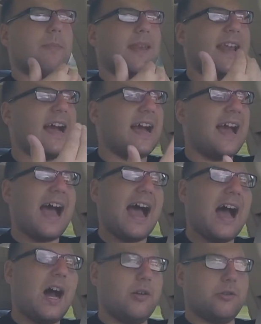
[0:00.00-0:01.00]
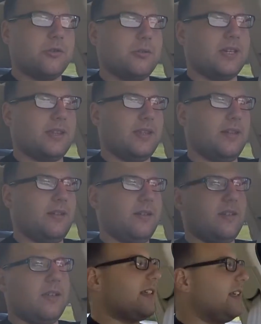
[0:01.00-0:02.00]
not how you get there.
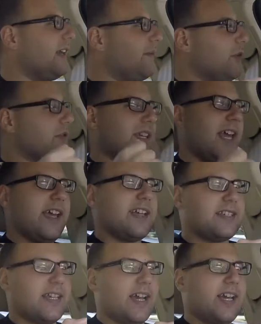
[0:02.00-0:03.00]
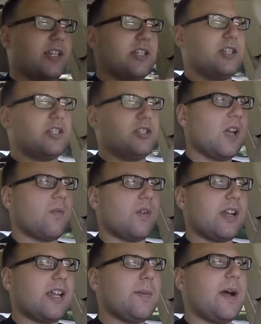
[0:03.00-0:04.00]
See, if you take a second,
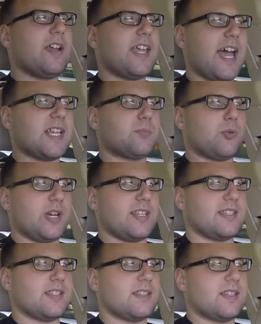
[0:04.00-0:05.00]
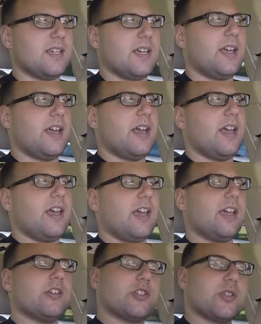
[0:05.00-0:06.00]
forget about gas prices,
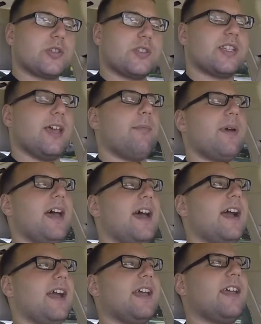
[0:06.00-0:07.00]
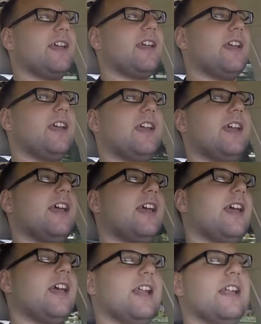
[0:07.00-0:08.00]
and just sit back
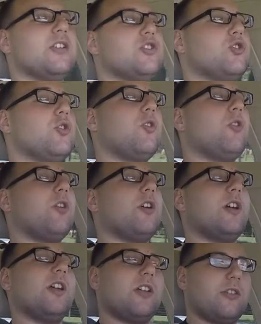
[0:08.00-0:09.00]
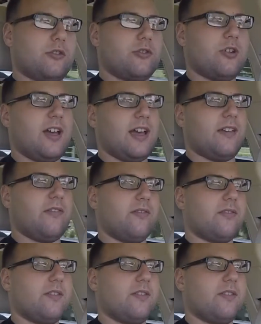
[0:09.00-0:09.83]
and enjoy your drive.